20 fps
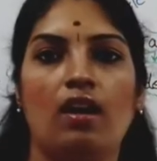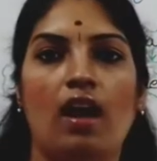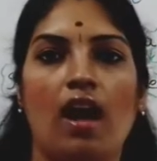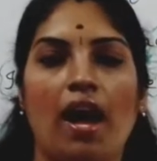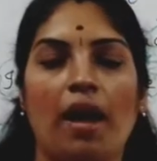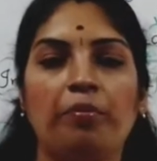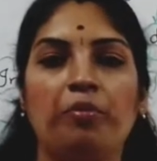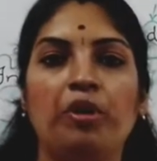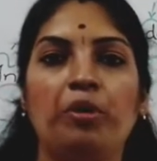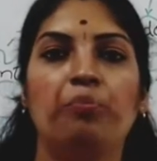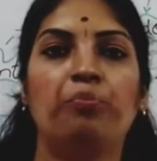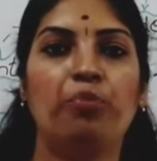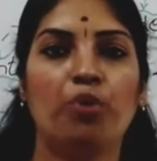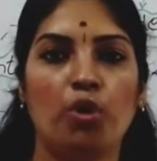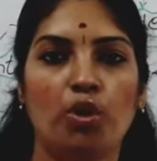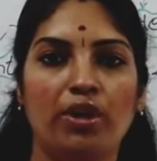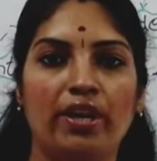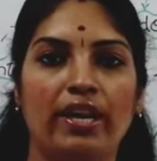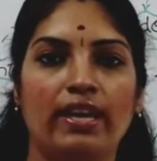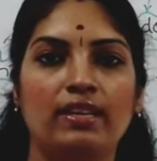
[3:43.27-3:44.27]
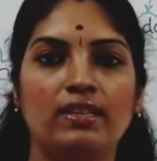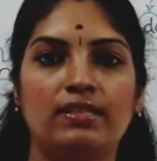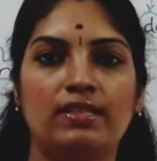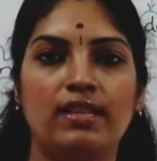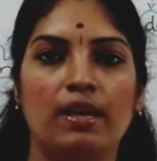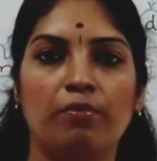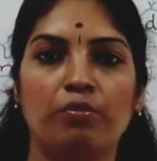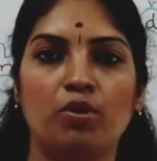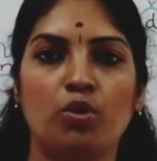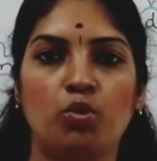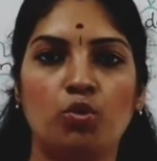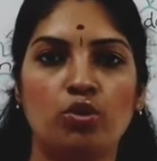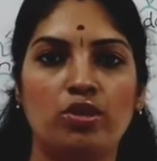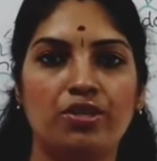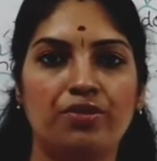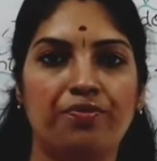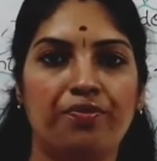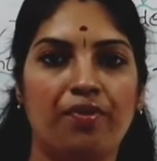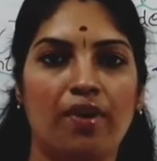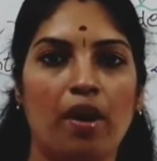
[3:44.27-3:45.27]
I am importing some
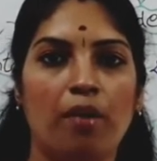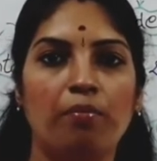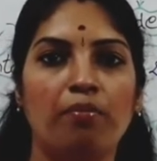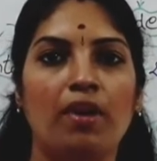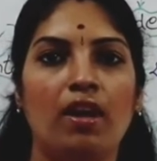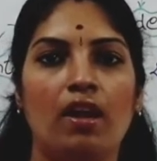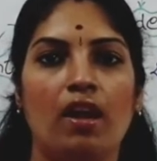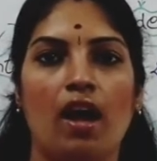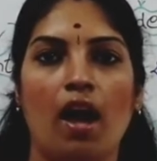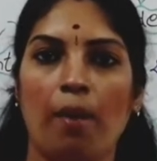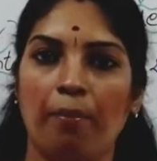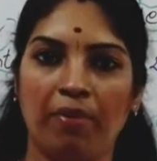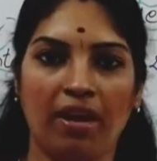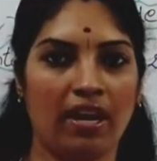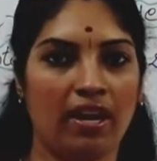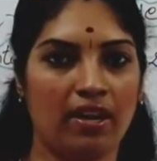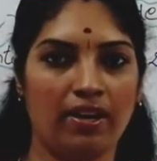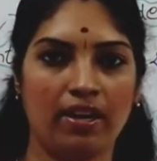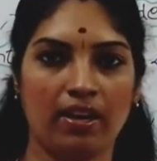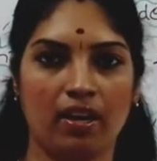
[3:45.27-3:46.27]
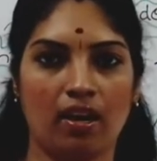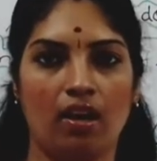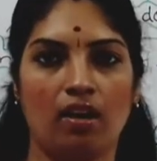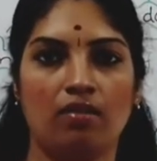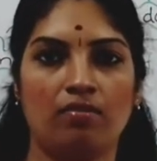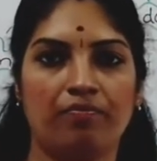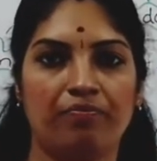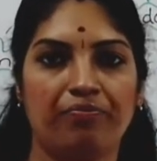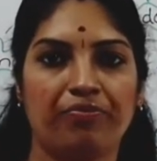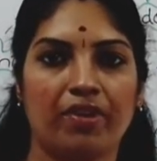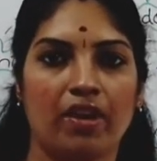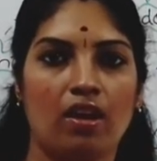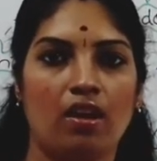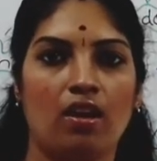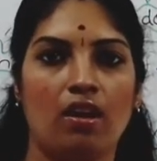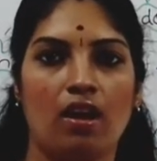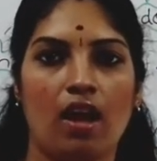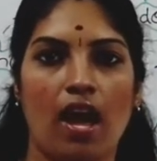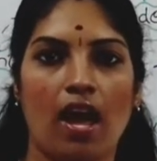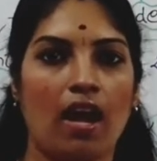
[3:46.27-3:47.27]
goods from America
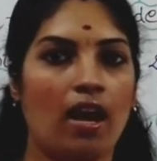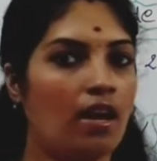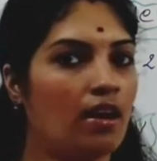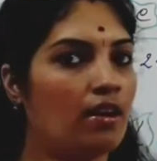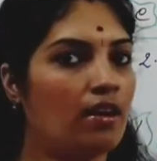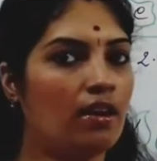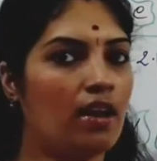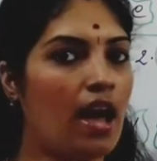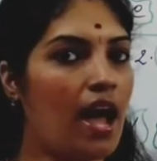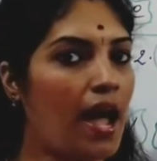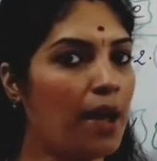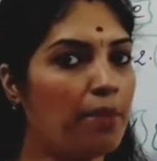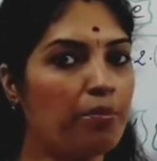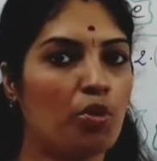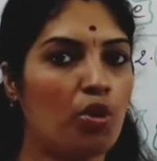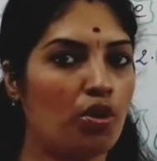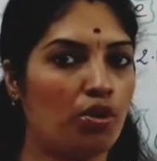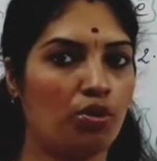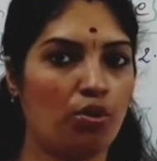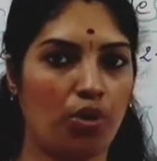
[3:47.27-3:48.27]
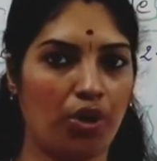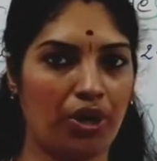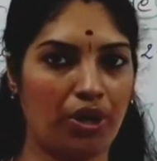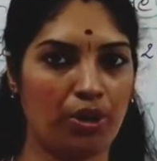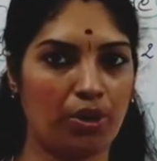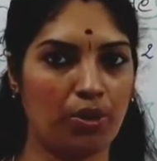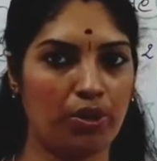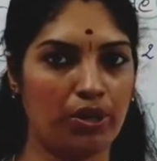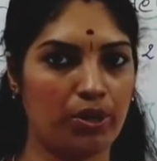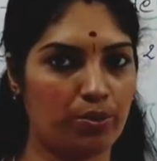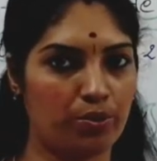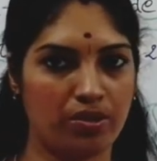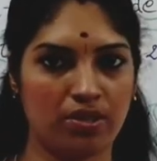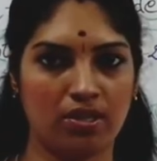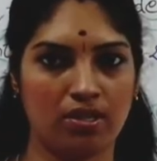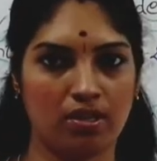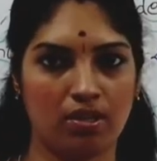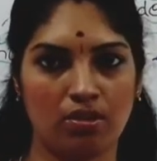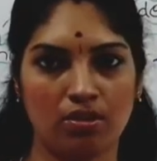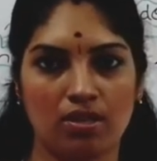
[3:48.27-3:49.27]
and I am not going to use
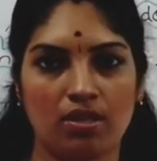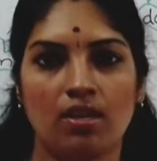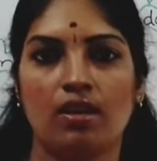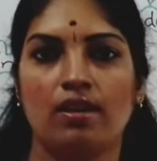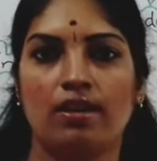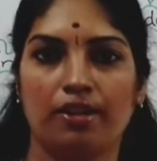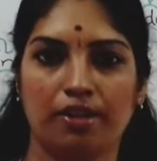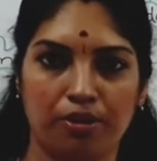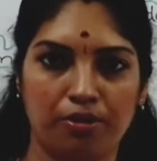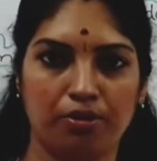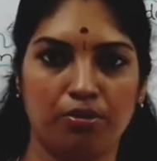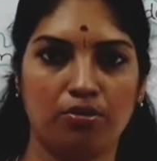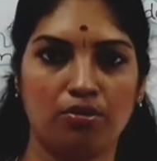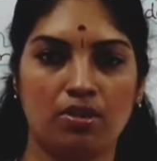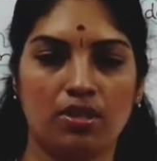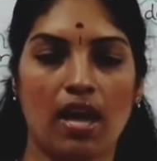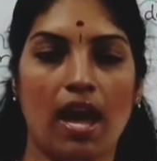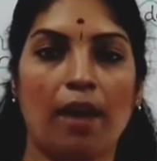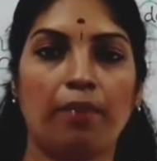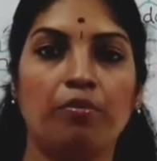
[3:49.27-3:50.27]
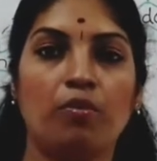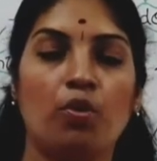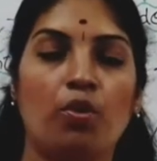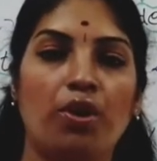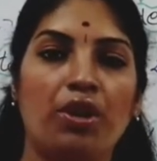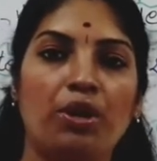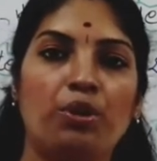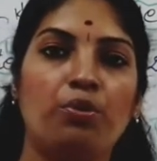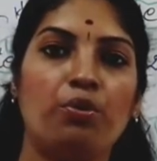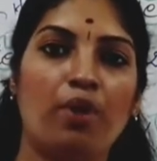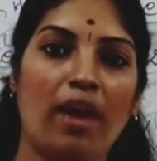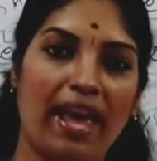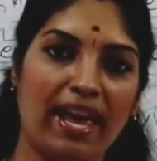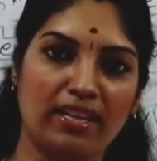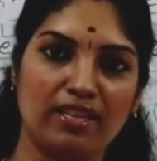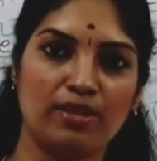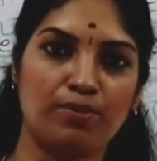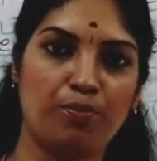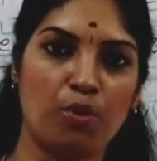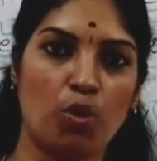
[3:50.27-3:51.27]
those goods. I am going to
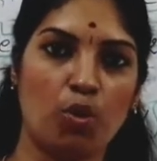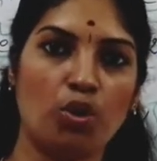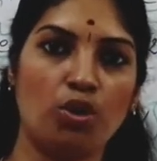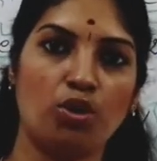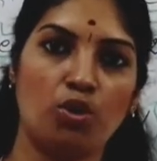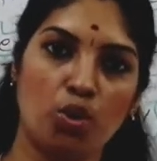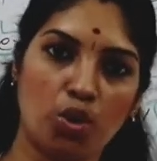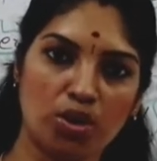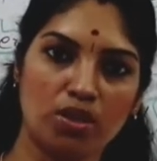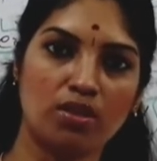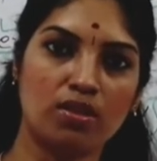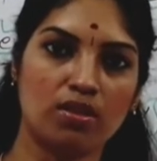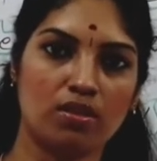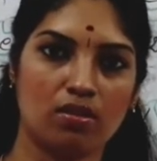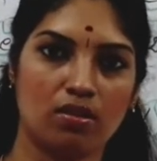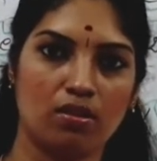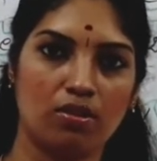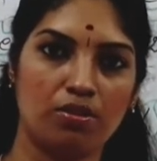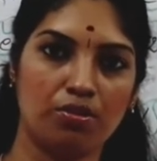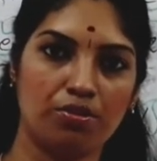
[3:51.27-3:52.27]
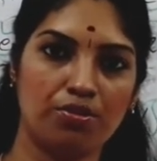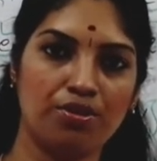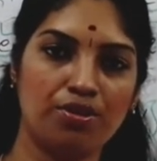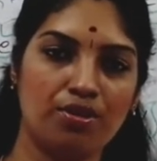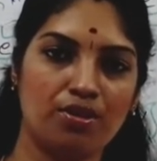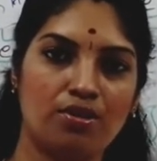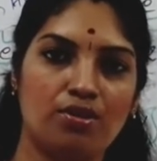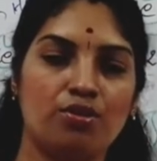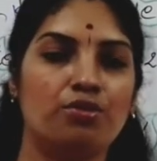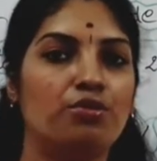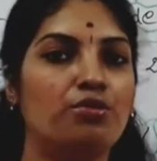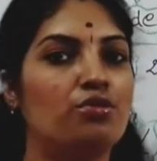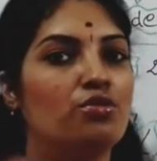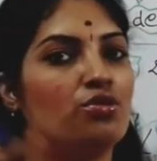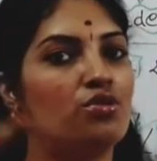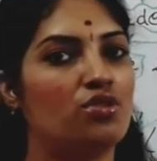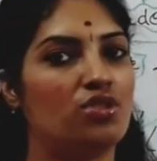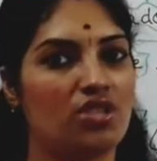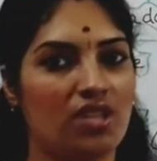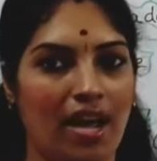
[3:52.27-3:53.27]
export those goods to
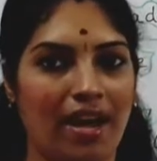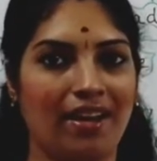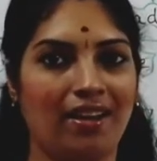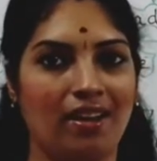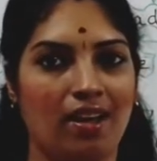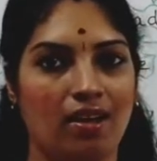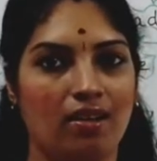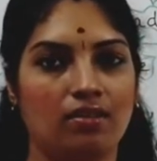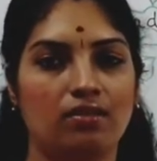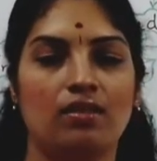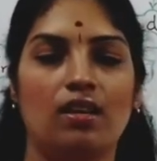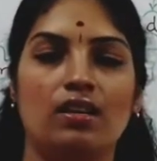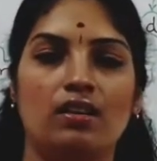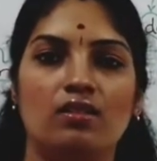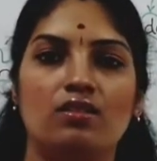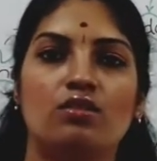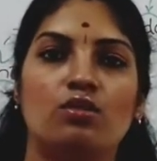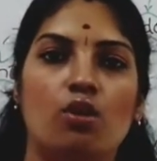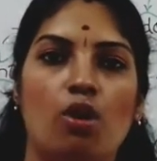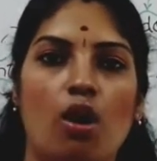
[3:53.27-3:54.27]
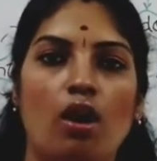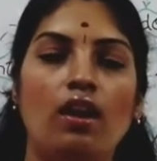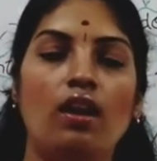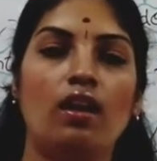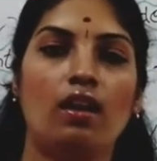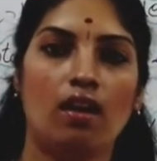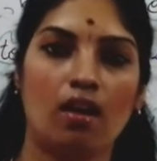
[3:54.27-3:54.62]
China. That is called